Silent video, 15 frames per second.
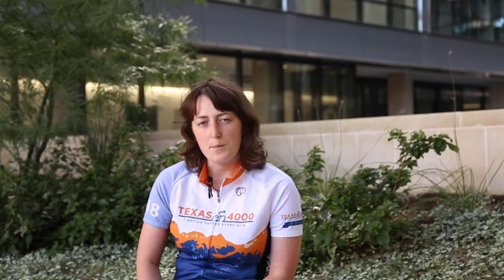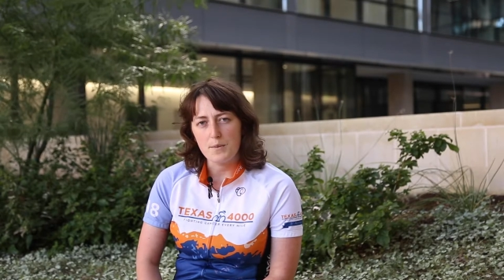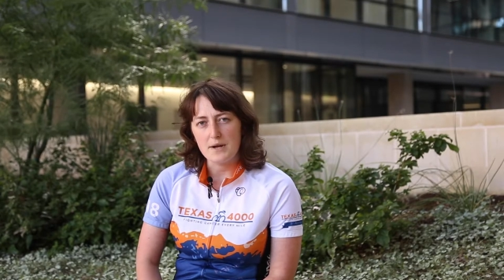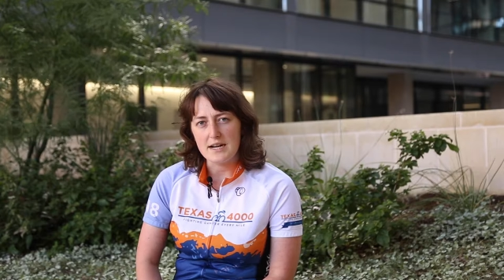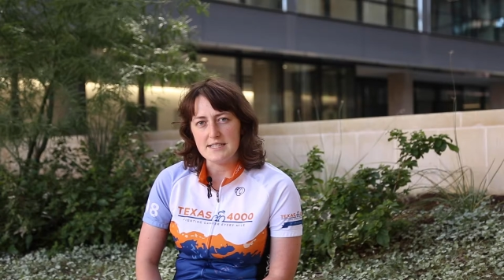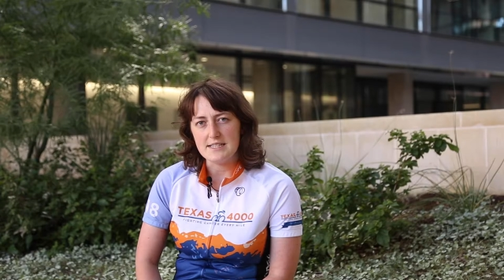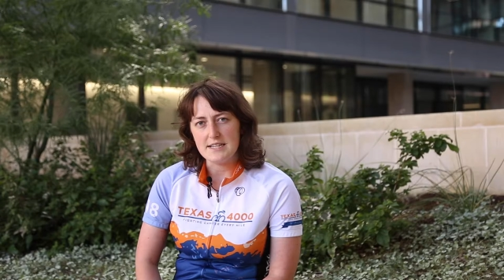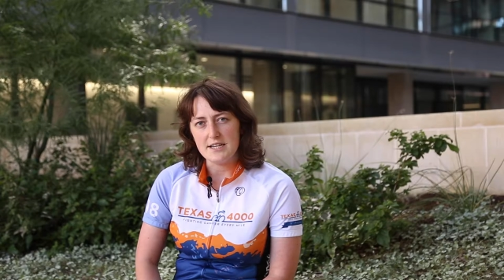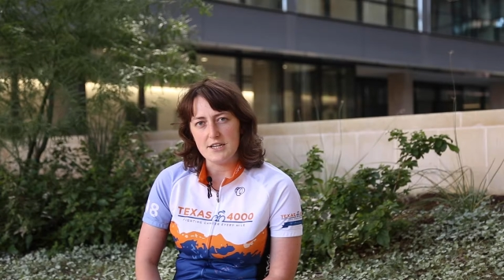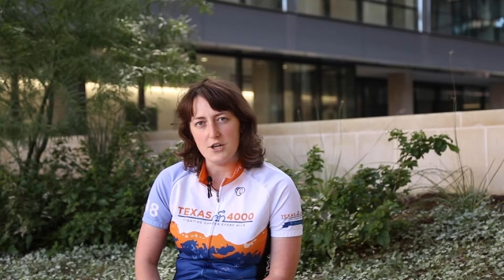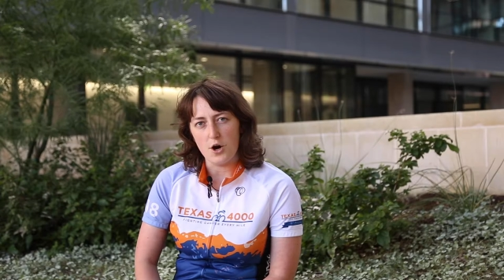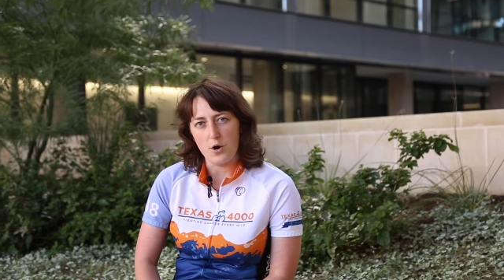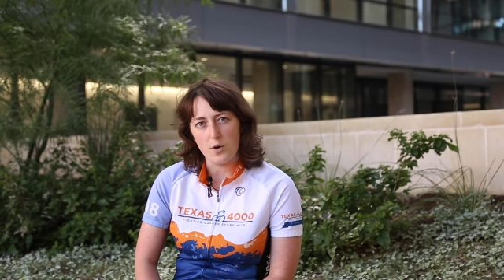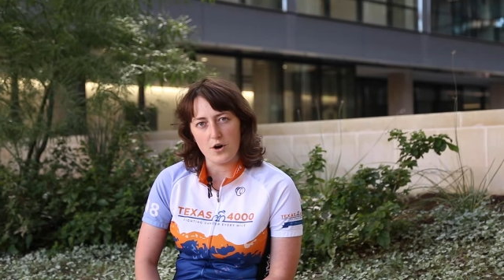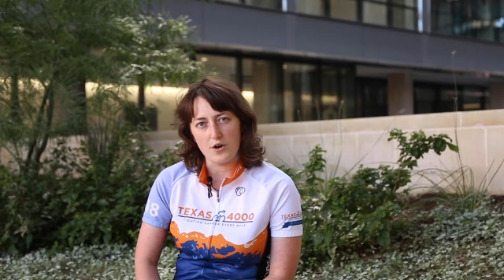but I
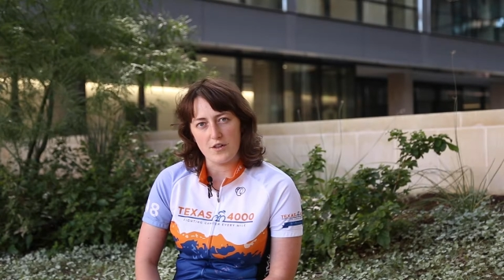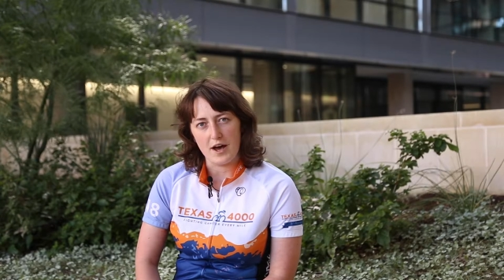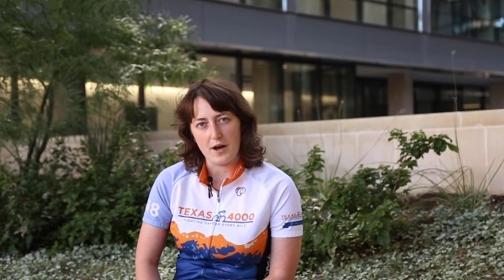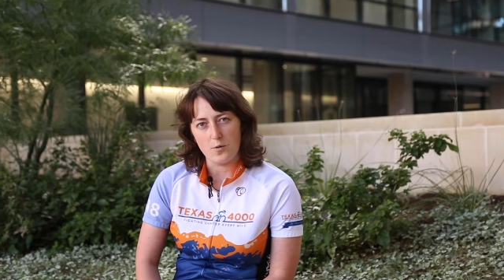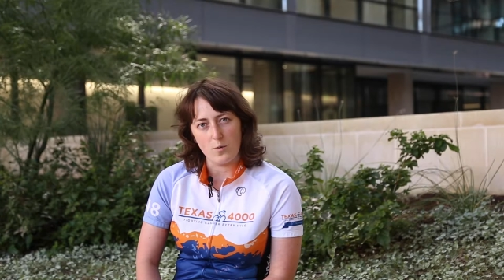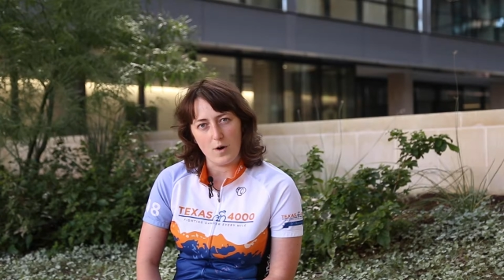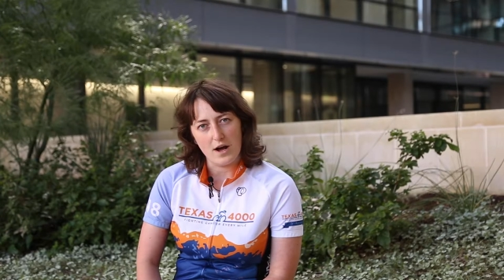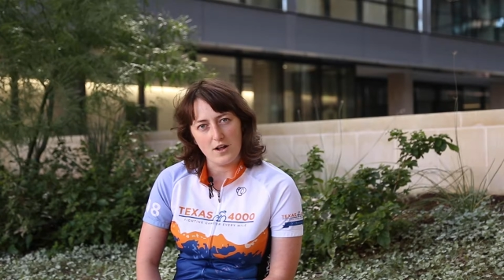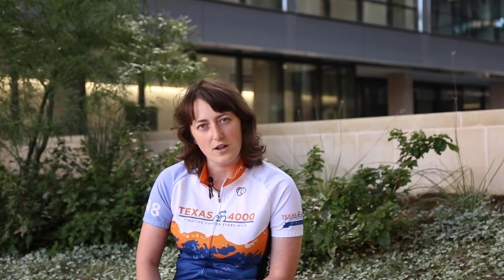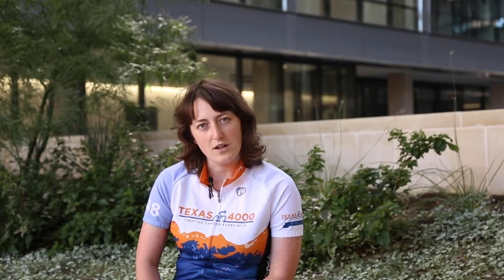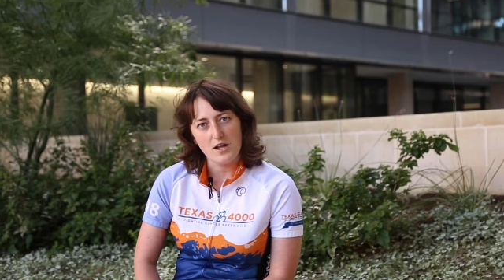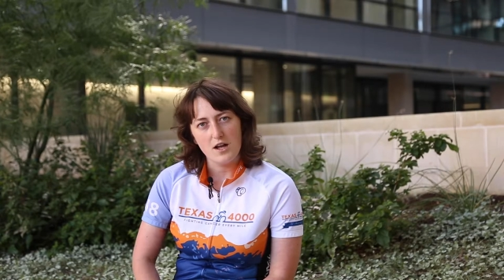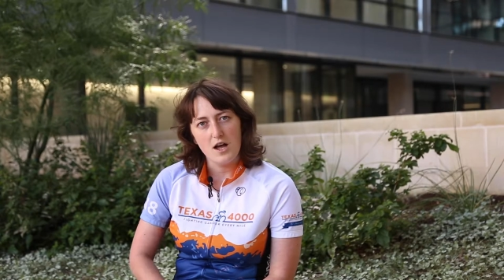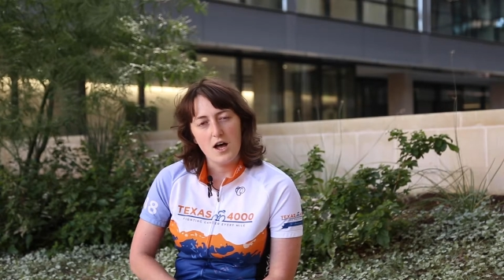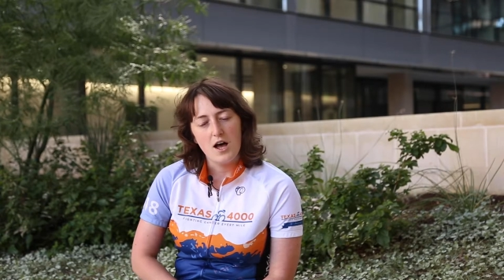didn't know her that
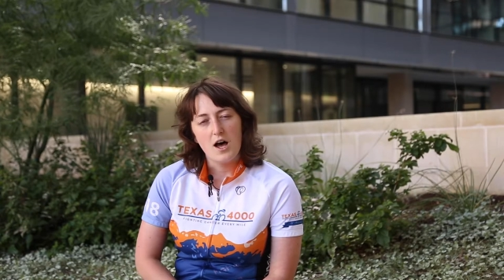well.